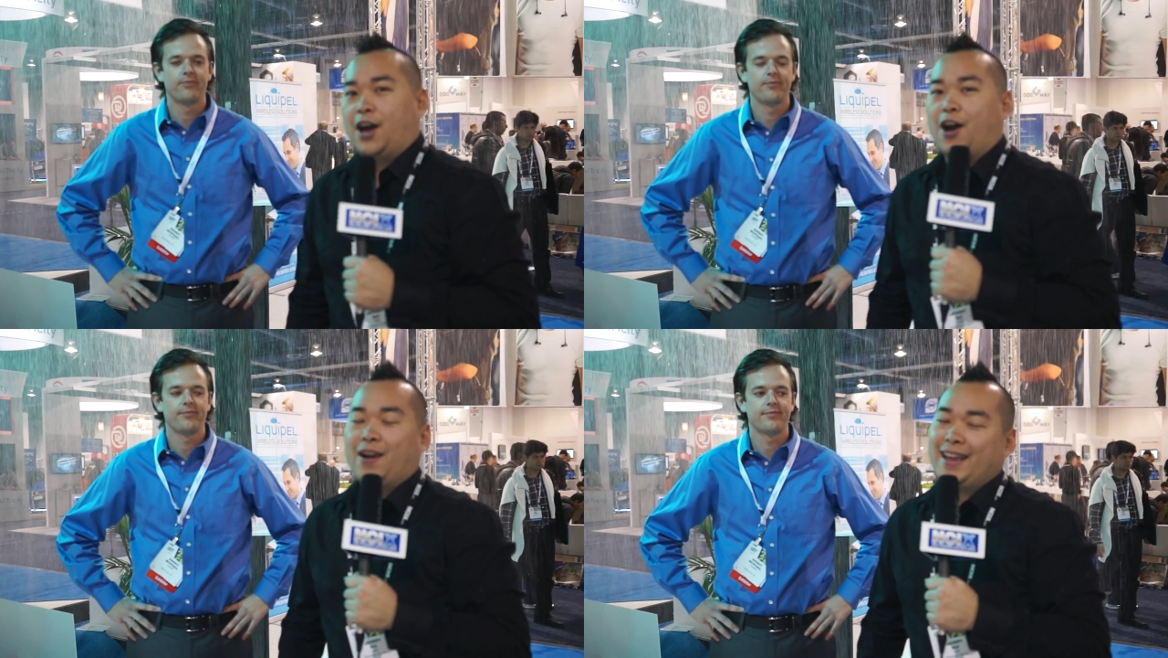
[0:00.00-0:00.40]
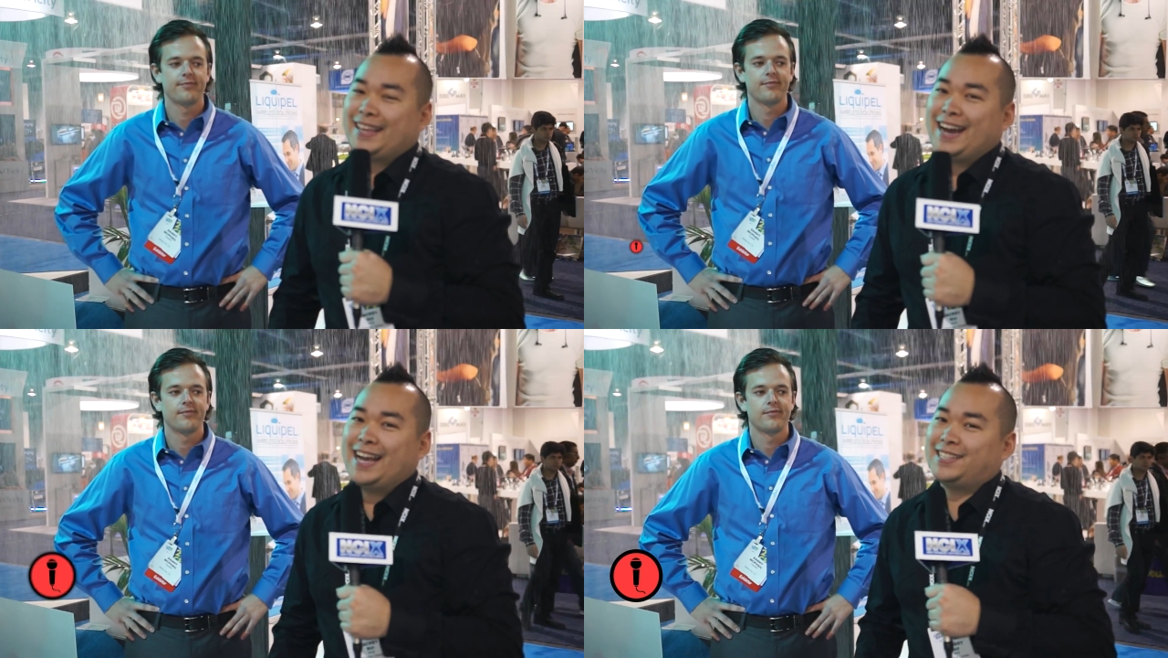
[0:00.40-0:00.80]
Speaker 1: All
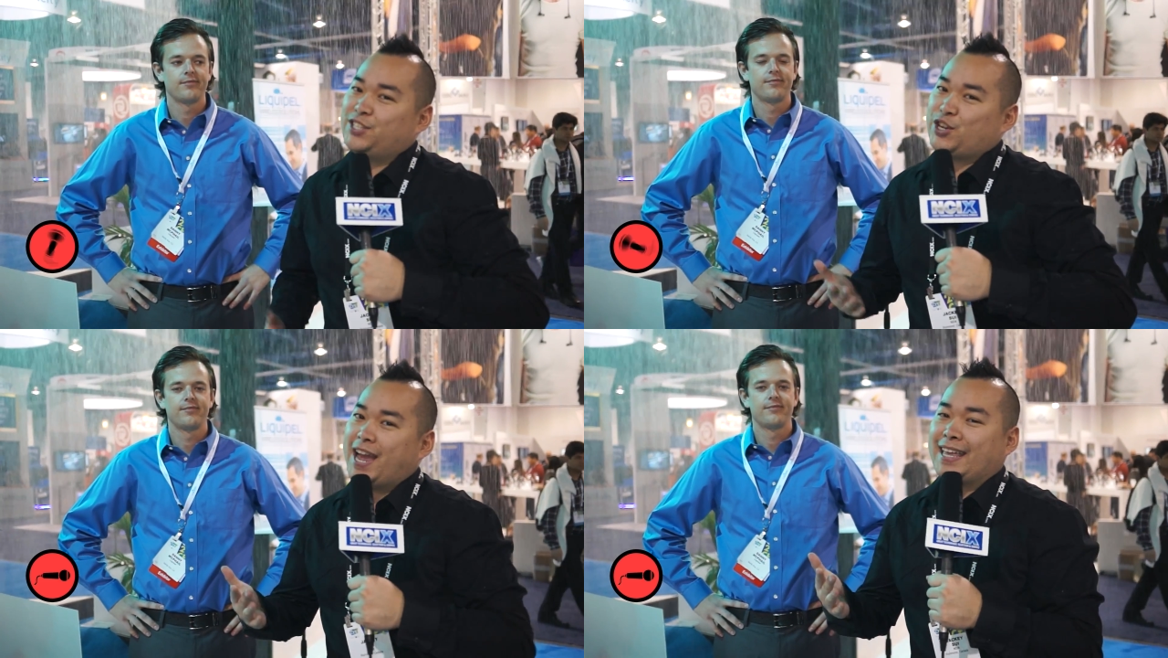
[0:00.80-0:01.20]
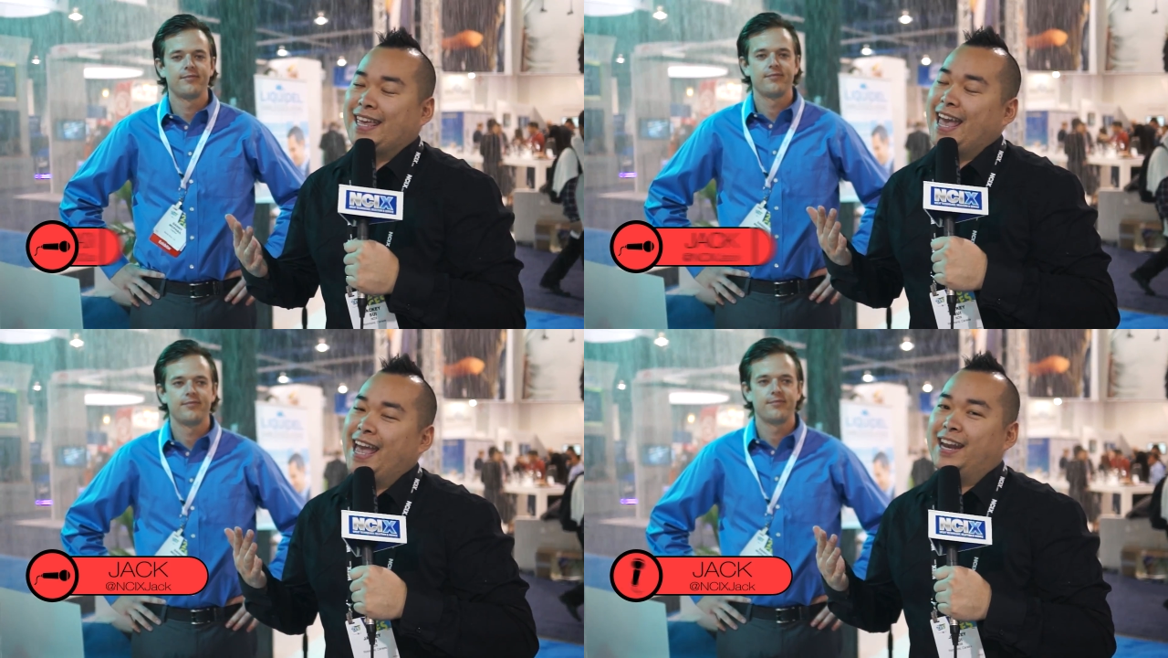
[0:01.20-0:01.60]
right, guys, it's Jack
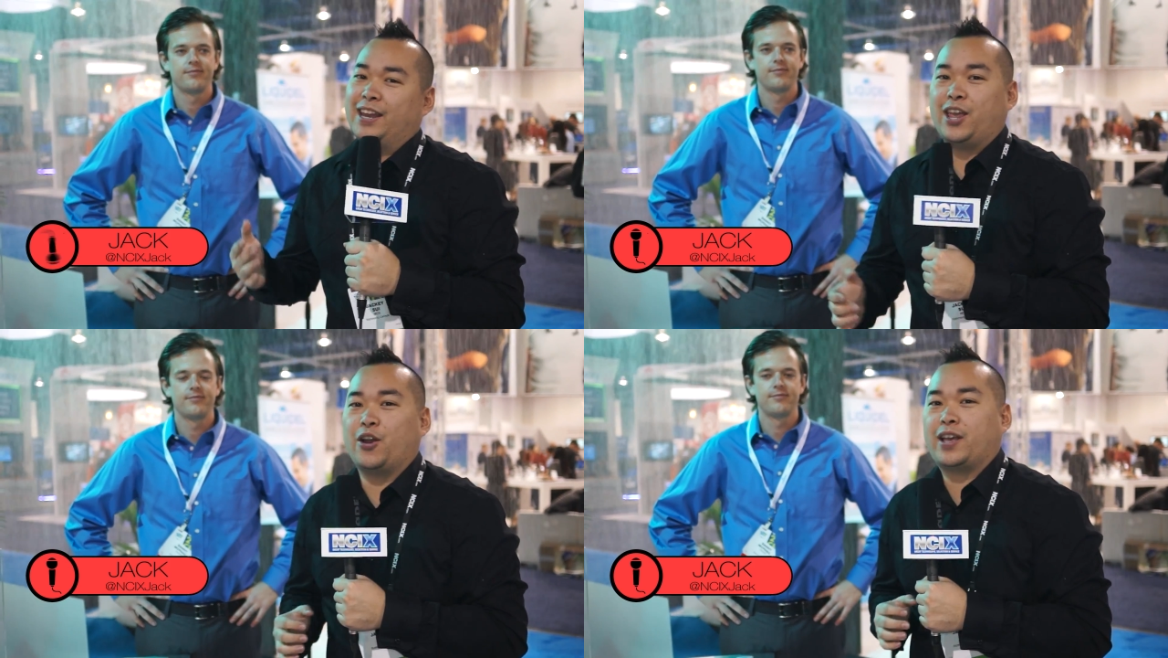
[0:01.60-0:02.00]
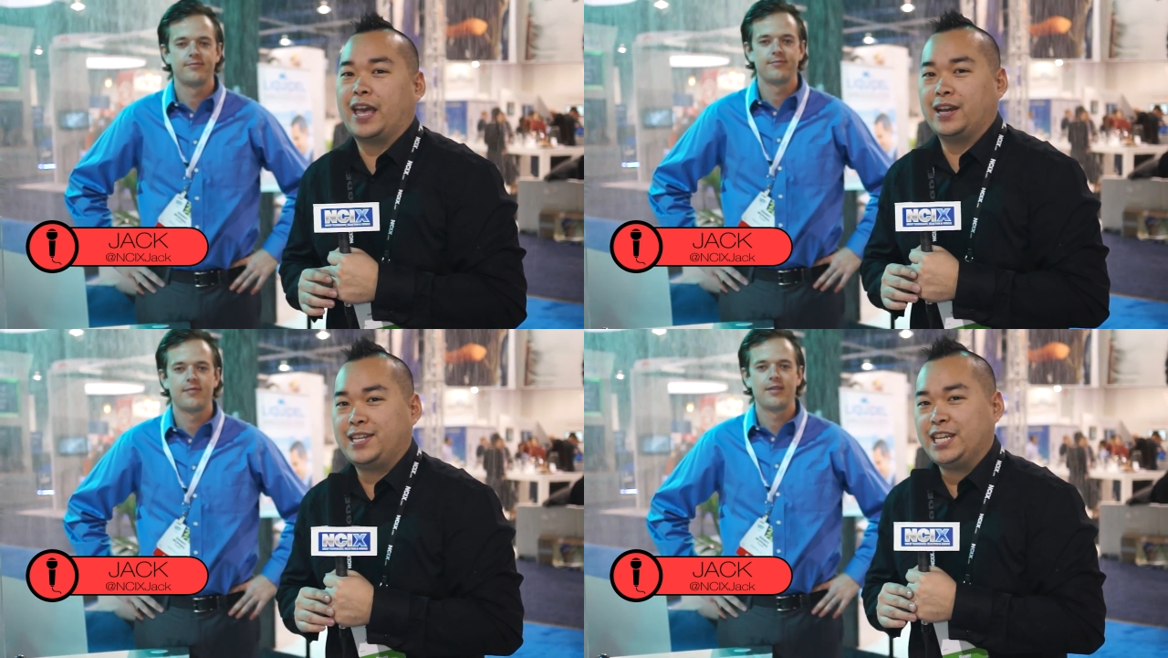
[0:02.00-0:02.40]
again here,
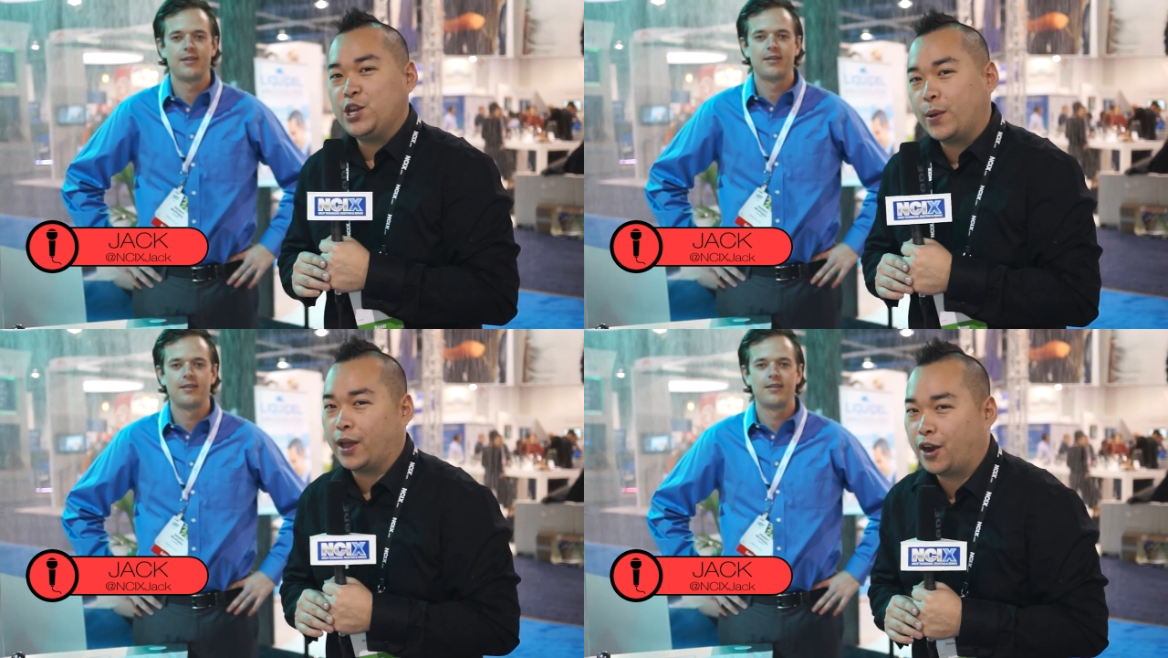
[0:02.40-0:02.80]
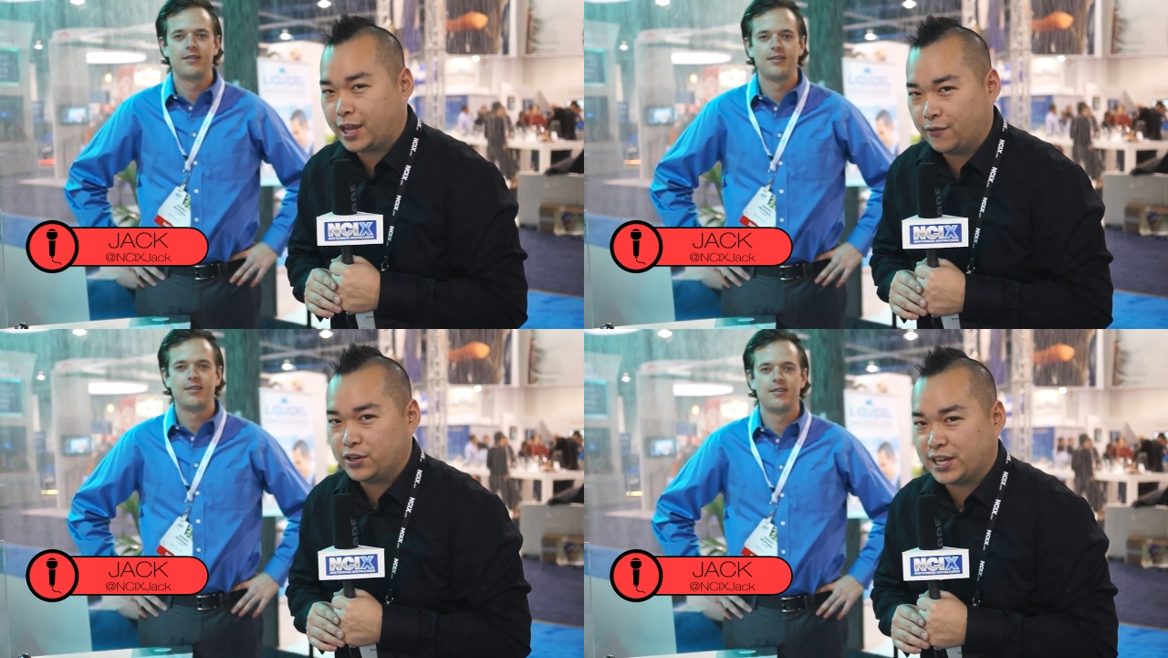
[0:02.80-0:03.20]
continuing
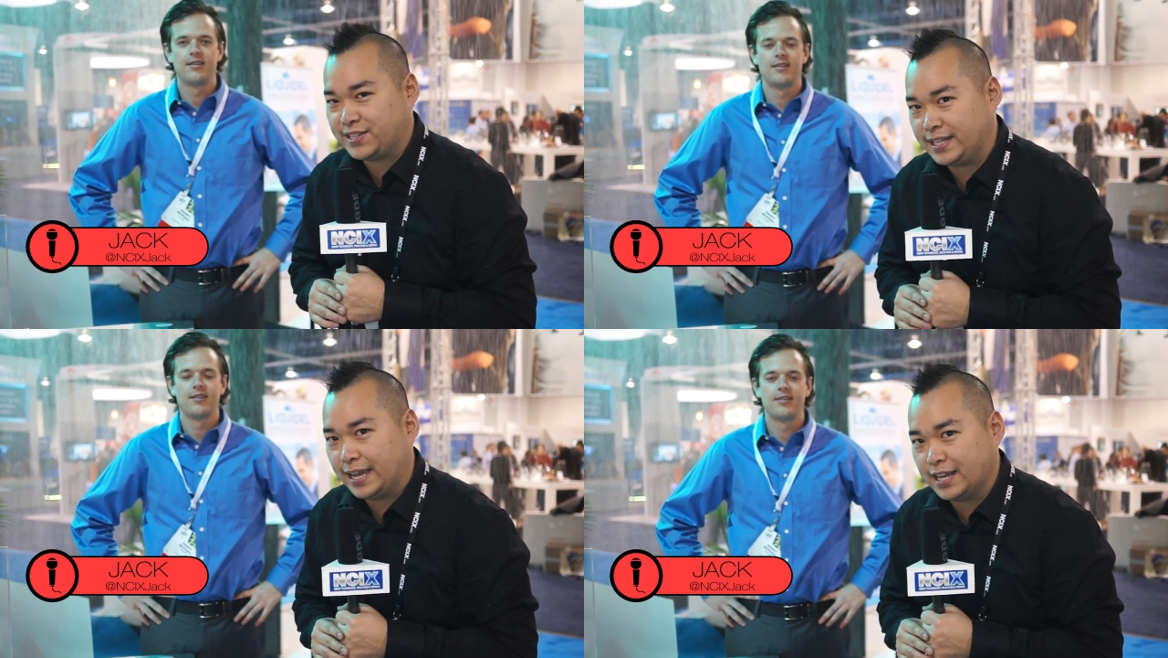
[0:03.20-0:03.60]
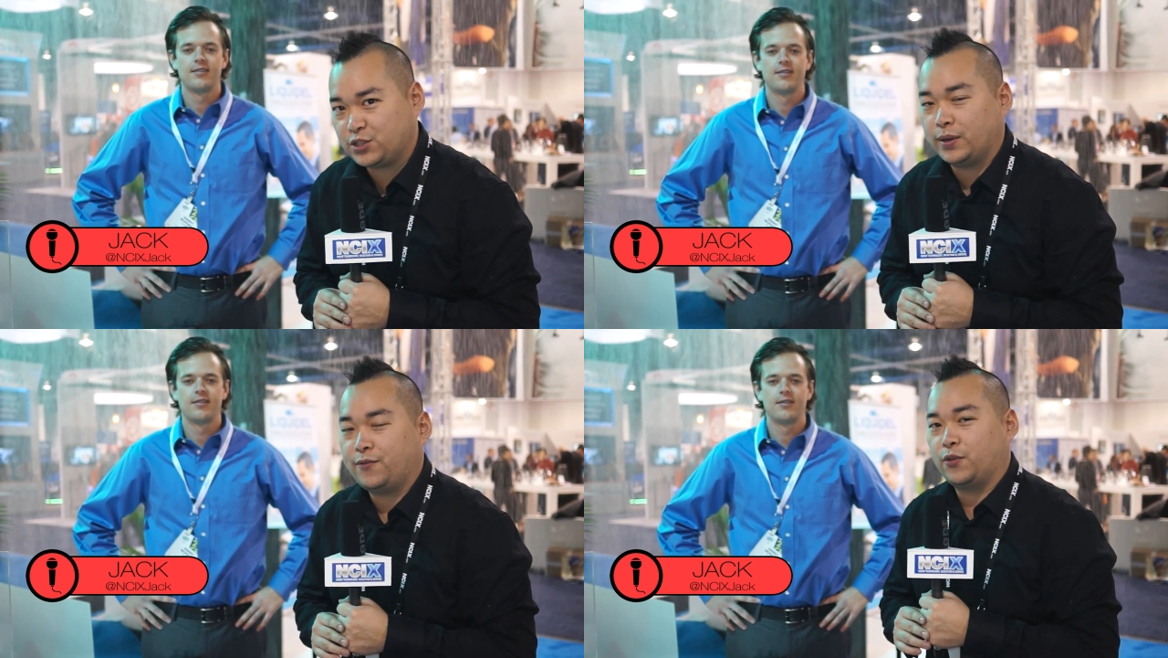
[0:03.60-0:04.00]
our coverage at
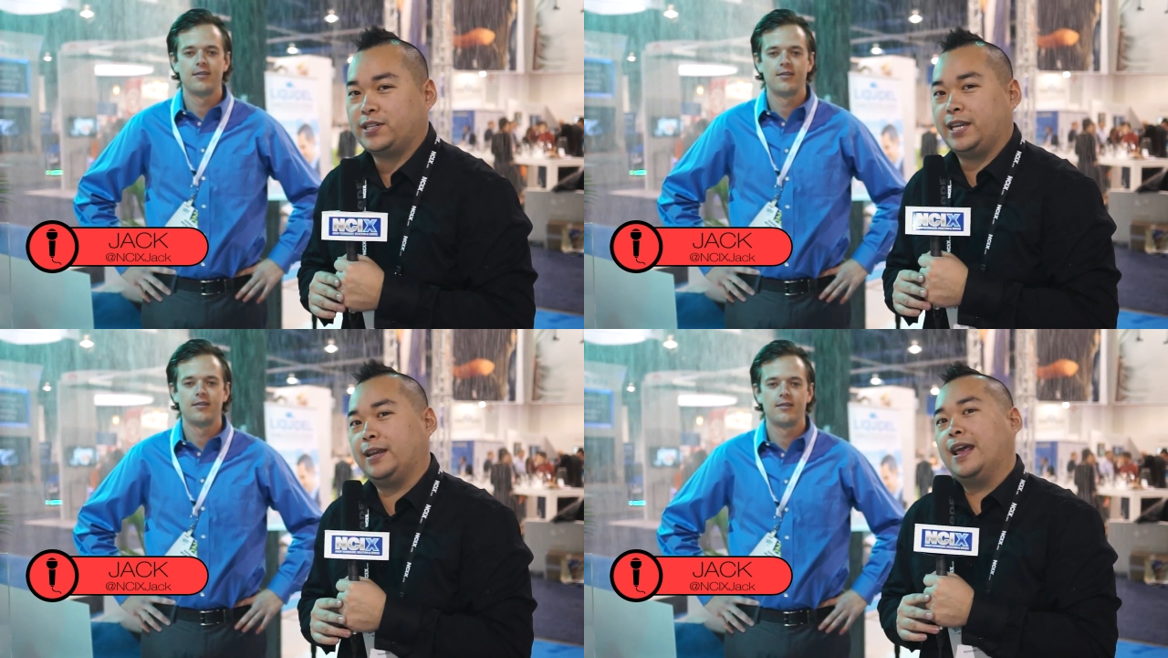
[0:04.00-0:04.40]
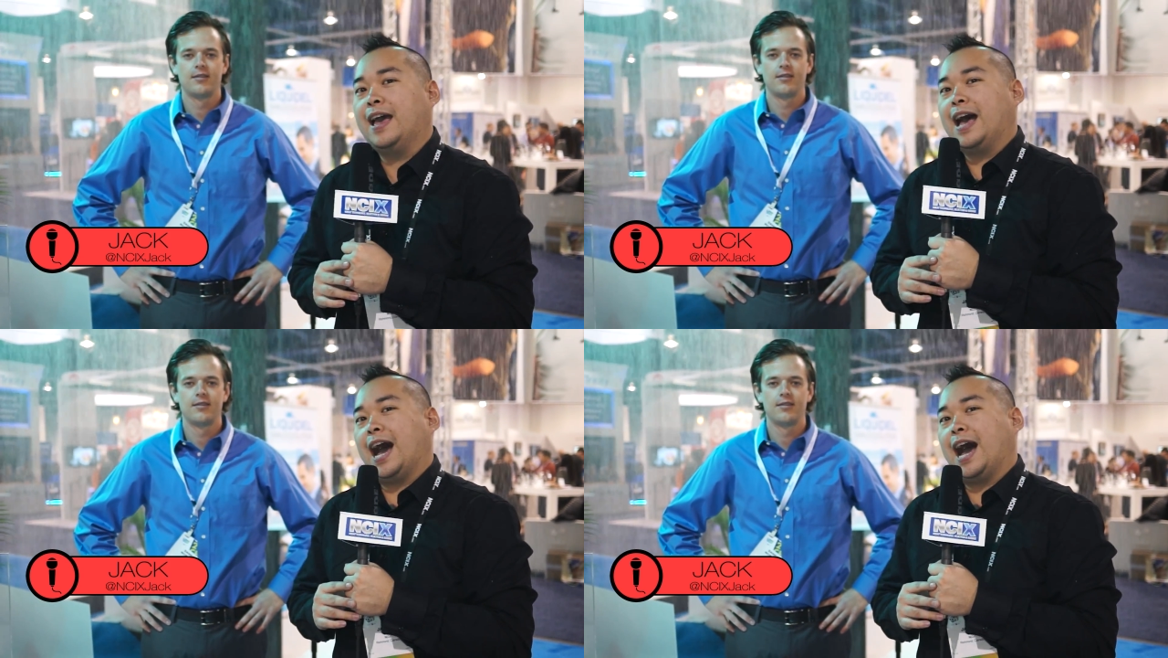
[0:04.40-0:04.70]
CES 2014.